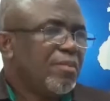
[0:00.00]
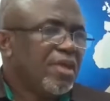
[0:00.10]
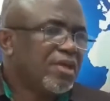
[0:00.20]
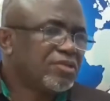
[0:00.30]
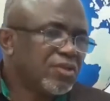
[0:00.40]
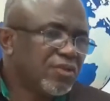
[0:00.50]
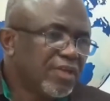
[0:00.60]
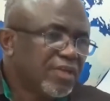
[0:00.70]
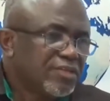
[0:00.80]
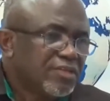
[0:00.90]
let me ask you
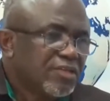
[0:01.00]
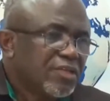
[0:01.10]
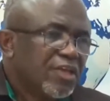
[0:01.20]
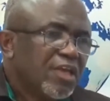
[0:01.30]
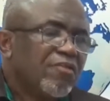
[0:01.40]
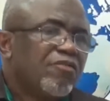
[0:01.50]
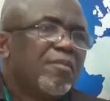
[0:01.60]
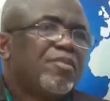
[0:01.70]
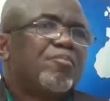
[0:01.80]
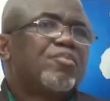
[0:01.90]
this. If
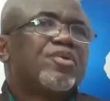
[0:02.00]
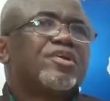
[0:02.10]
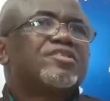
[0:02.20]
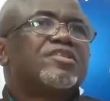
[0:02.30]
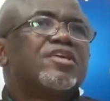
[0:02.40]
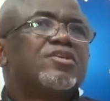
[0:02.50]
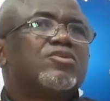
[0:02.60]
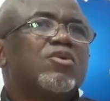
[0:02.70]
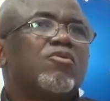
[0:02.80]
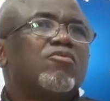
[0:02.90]
I'm the
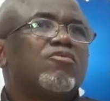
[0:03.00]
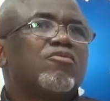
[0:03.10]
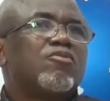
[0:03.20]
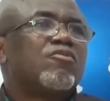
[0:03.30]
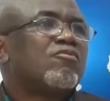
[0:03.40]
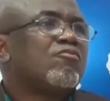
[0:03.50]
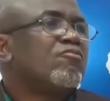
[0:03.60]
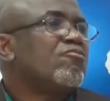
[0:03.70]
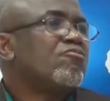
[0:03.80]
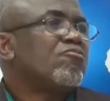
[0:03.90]
president of
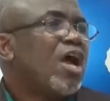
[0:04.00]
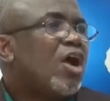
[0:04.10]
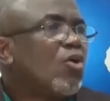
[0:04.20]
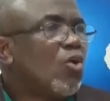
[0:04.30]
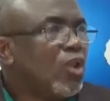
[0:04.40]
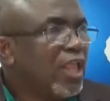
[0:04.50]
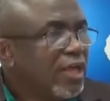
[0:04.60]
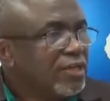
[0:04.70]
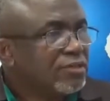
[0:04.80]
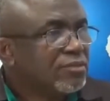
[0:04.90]
Angola,
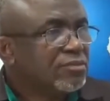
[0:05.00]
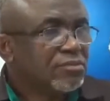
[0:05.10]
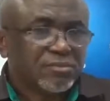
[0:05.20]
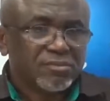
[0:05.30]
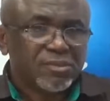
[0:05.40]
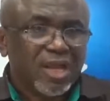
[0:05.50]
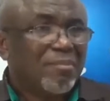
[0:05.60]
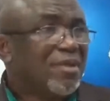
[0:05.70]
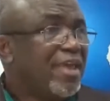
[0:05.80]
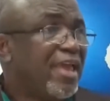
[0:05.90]

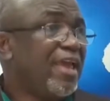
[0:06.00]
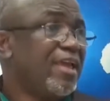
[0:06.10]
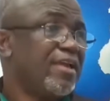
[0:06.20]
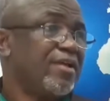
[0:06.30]
I'm king.